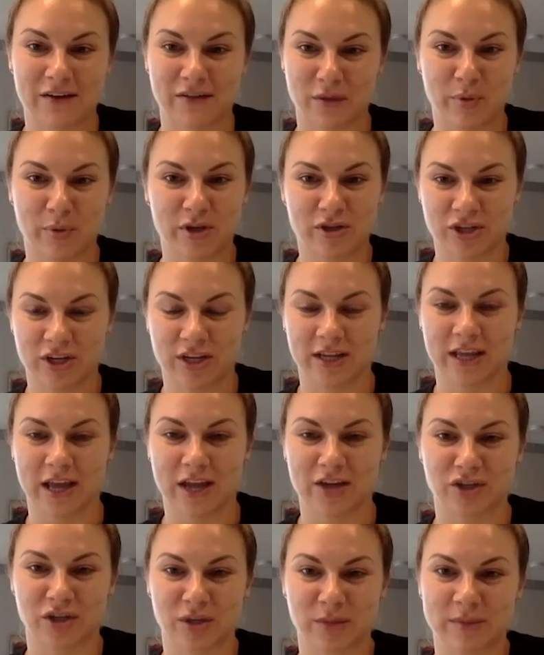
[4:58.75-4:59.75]
of the pitching and
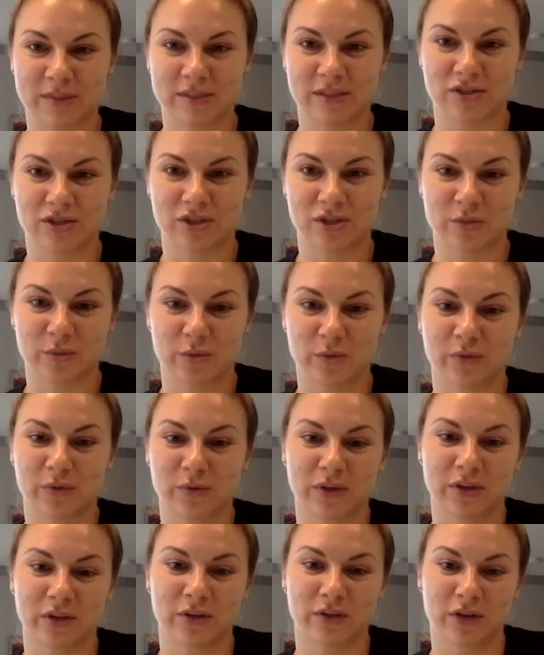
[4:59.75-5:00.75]
catching positions we're
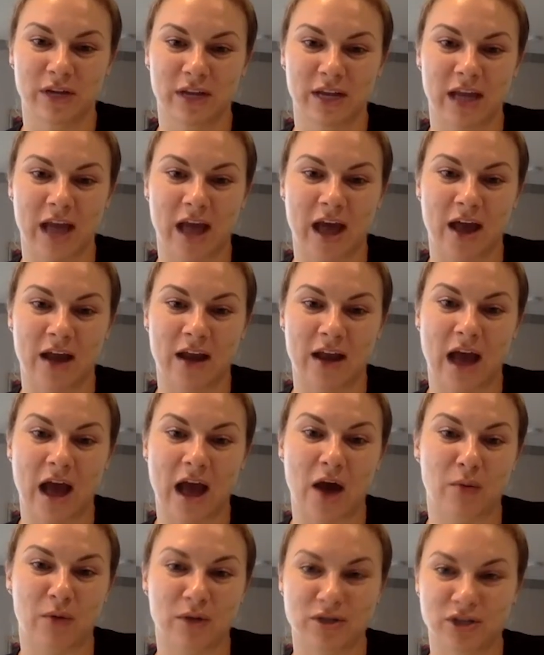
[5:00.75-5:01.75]
really looking at
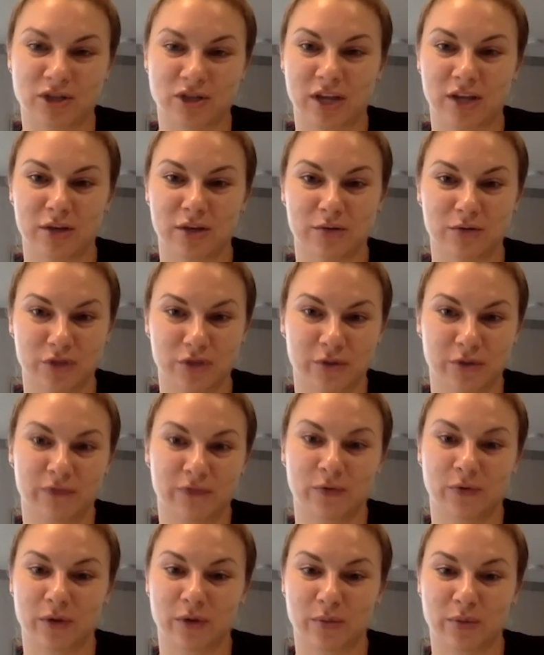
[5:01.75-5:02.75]
how much can you do if
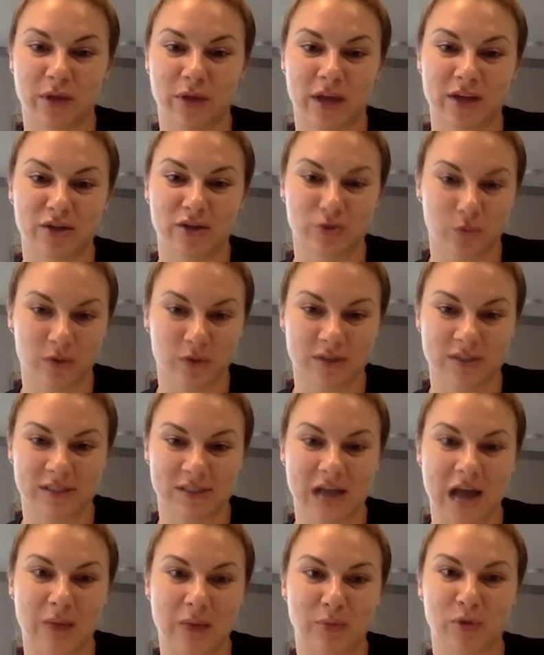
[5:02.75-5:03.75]
you can play
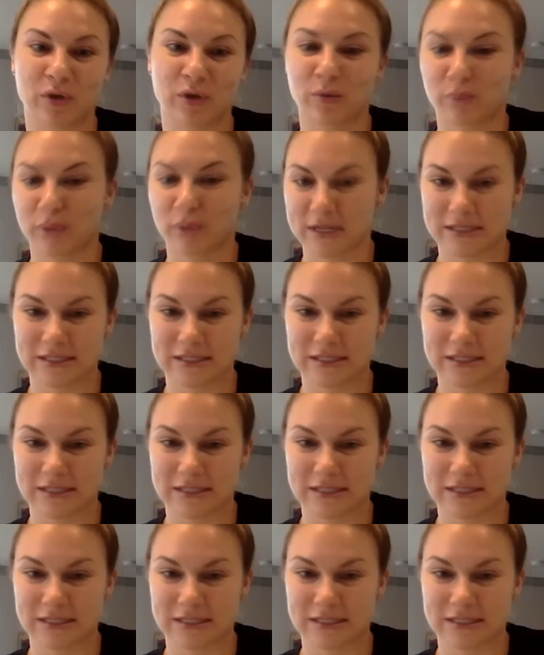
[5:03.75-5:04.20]
shortstop you can play